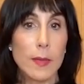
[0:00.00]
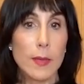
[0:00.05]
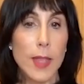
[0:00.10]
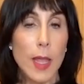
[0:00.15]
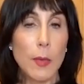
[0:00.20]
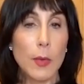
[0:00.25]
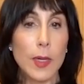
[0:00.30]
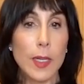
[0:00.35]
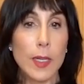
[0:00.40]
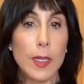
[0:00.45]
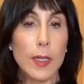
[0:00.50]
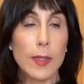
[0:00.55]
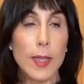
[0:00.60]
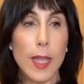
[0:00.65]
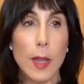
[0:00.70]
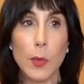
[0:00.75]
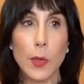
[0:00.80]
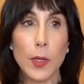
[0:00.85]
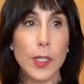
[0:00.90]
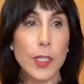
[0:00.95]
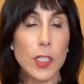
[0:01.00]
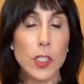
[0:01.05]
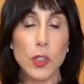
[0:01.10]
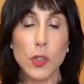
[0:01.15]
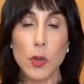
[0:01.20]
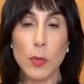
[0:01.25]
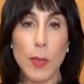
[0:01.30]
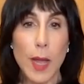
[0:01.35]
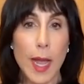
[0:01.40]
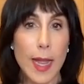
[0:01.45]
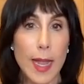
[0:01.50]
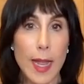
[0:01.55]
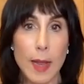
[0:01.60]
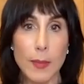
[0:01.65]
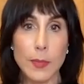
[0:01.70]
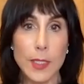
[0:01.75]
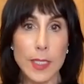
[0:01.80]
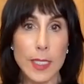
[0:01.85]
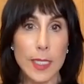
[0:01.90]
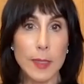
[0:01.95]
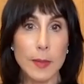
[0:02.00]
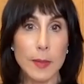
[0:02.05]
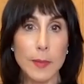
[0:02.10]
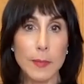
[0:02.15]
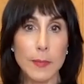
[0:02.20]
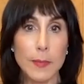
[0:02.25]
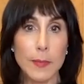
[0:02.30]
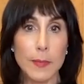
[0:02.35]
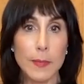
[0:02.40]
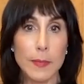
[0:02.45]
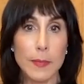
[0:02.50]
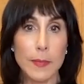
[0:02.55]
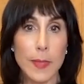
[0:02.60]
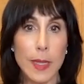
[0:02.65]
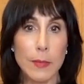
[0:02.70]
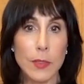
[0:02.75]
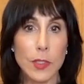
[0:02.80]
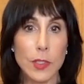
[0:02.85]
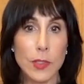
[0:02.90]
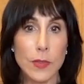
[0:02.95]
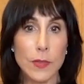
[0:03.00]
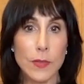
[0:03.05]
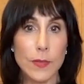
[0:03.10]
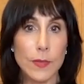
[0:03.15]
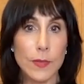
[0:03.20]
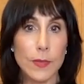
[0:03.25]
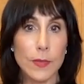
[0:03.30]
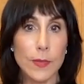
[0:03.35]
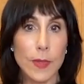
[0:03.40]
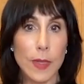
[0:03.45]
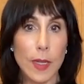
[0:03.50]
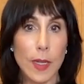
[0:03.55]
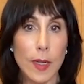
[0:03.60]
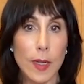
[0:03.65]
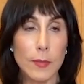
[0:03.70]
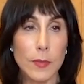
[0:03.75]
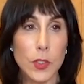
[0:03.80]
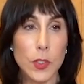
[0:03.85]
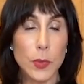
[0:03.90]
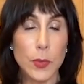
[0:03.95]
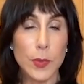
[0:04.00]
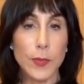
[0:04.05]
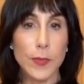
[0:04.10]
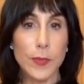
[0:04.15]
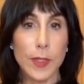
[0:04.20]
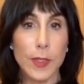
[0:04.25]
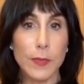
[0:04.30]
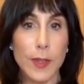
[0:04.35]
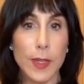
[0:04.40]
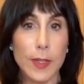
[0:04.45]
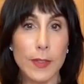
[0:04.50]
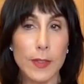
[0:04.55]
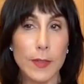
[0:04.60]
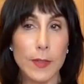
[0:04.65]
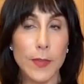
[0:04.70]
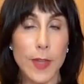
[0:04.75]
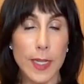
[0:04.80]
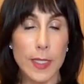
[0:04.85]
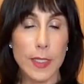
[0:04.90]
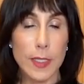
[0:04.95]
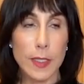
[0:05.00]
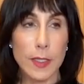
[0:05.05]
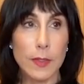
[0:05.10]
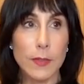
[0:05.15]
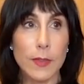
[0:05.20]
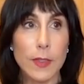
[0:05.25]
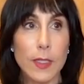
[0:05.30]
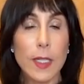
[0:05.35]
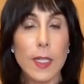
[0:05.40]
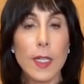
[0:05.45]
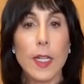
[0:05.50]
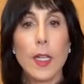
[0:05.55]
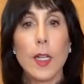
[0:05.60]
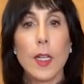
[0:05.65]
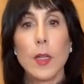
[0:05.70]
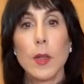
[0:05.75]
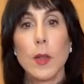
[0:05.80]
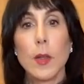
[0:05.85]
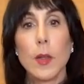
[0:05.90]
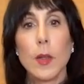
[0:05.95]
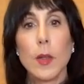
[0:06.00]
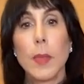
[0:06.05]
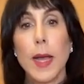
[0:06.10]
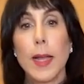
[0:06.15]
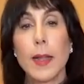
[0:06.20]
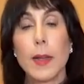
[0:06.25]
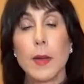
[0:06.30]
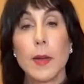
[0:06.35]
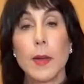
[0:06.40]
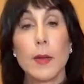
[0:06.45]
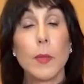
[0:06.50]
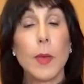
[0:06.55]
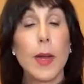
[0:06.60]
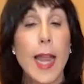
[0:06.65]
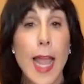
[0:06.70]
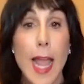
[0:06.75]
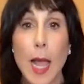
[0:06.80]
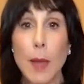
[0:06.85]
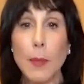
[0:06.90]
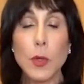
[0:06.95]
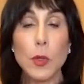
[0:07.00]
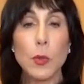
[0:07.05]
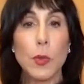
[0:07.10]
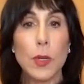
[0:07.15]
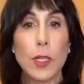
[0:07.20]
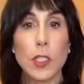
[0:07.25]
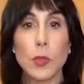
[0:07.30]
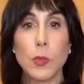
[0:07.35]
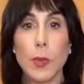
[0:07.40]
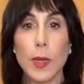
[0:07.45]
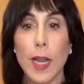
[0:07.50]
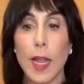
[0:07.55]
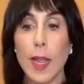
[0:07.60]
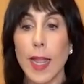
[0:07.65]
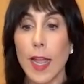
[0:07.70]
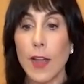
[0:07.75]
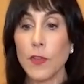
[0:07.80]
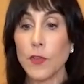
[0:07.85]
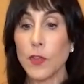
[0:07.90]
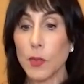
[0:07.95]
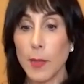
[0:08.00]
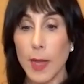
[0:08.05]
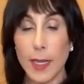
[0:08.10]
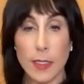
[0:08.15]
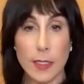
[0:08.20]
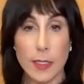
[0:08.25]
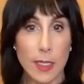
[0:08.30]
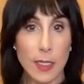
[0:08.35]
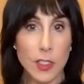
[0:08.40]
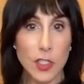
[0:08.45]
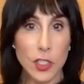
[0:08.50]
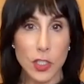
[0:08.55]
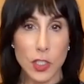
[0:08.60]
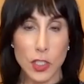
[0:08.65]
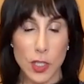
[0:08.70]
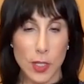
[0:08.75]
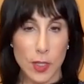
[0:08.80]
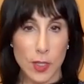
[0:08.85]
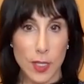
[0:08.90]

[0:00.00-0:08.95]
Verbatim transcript: They were gonna they weren't gonna do a biopsy that was um, too inv- invasive. But what happened was when I after my induction